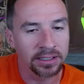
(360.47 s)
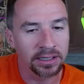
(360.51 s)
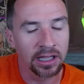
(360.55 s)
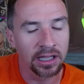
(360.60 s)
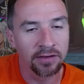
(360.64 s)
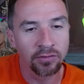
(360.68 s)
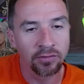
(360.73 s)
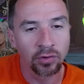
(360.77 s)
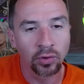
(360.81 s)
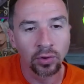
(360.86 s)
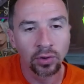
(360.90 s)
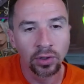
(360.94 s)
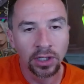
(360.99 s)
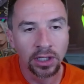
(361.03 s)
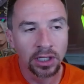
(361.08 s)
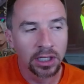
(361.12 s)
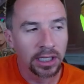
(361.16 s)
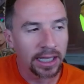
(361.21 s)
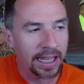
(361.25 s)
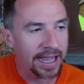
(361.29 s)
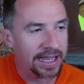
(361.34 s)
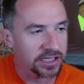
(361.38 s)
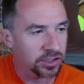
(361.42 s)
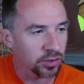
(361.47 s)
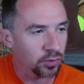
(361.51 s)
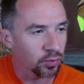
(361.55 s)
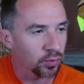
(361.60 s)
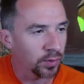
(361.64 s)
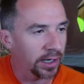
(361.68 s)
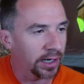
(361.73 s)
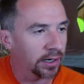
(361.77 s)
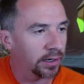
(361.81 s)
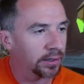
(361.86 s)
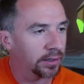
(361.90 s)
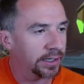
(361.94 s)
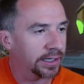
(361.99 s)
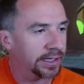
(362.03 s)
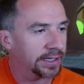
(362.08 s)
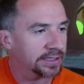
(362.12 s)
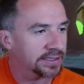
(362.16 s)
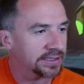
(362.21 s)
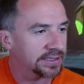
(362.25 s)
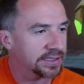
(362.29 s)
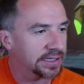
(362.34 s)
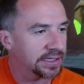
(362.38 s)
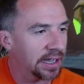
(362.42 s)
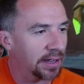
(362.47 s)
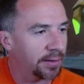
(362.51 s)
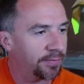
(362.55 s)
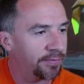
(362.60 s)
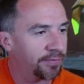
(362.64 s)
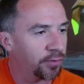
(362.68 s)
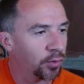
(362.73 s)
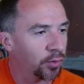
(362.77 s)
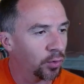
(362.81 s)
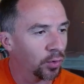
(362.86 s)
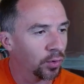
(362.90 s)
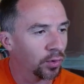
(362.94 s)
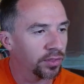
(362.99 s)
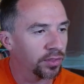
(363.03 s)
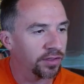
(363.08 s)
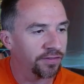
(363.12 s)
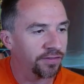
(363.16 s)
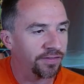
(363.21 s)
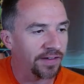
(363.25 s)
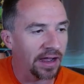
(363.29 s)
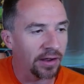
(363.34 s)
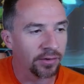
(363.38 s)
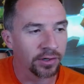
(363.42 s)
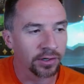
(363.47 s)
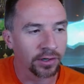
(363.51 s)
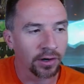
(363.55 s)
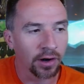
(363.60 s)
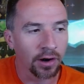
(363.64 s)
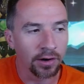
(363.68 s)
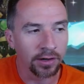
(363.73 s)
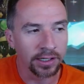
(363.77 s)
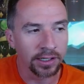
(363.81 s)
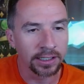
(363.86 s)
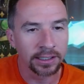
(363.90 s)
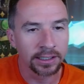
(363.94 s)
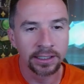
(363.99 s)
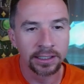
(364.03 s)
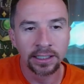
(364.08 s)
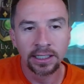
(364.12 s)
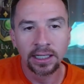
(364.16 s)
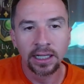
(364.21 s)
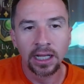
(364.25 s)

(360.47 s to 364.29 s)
level as a rare, except for the Founder Guardian.